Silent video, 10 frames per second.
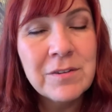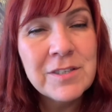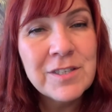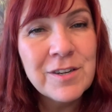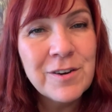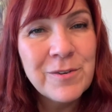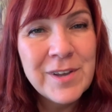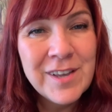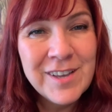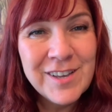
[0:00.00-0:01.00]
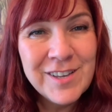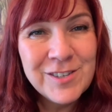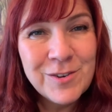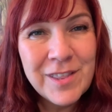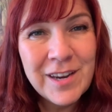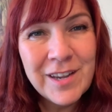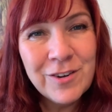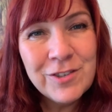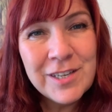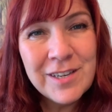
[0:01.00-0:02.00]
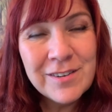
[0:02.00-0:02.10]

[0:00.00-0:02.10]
So enjoy that energy.